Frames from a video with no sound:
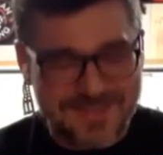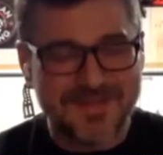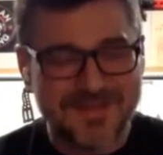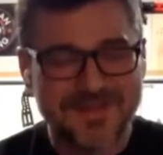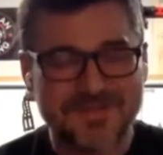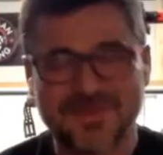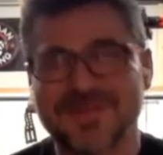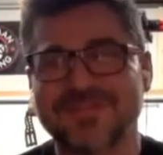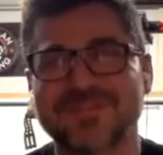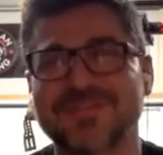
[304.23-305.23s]
send me those
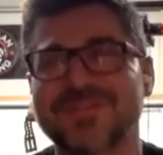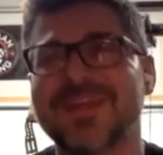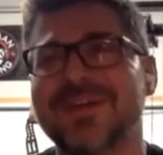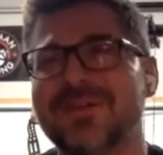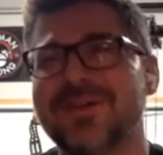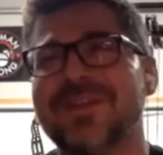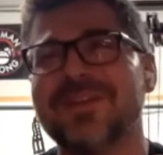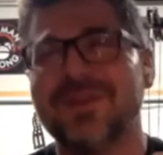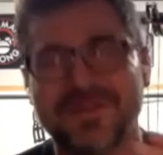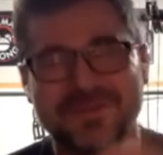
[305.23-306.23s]
pictures with
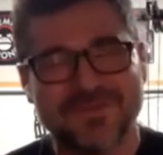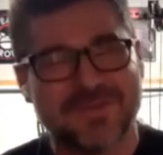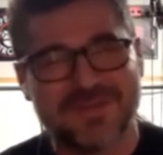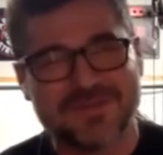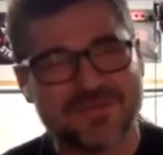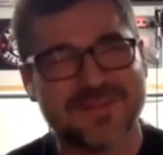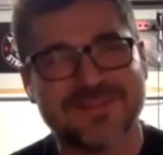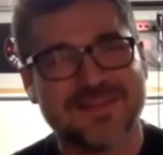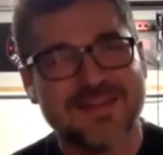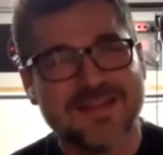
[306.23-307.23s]
all those
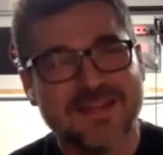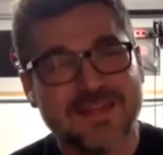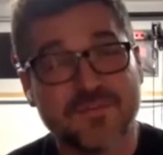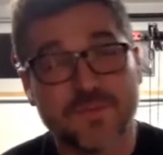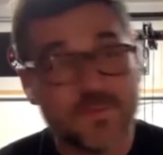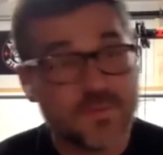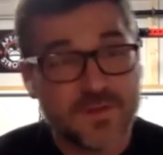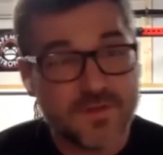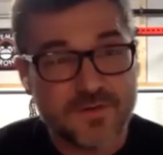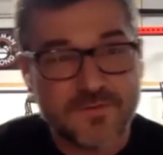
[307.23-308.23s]
measurements, because we
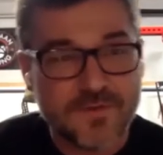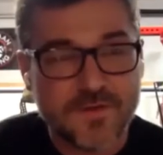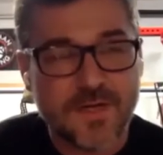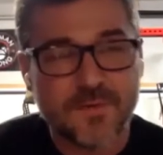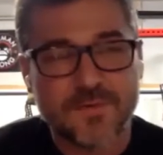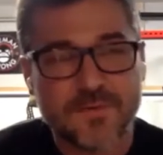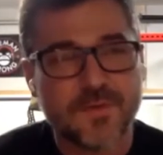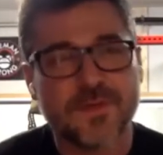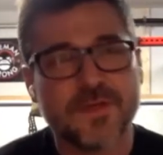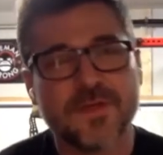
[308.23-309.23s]
really couldn't figure out what was
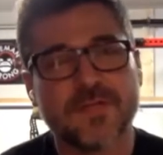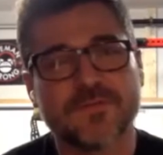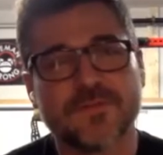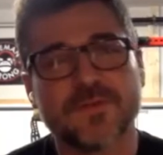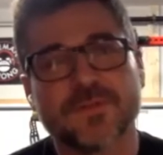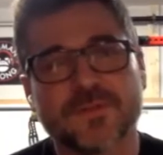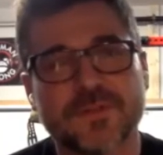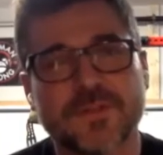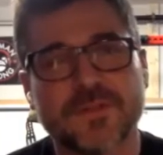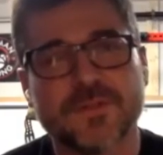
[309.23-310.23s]
going on at first,
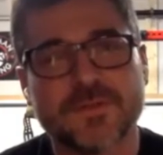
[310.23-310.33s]
you know.